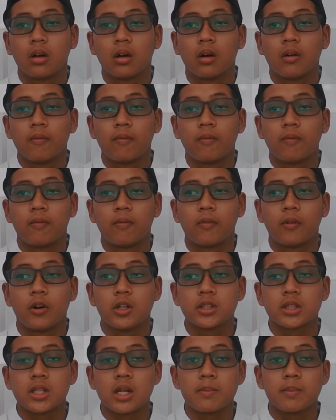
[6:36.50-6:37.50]
uh,
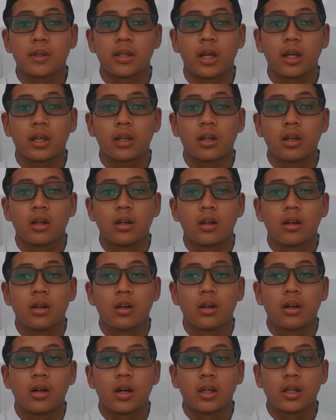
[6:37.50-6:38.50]
for example, like
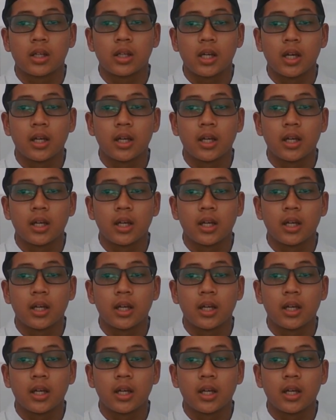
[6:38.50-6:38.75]
a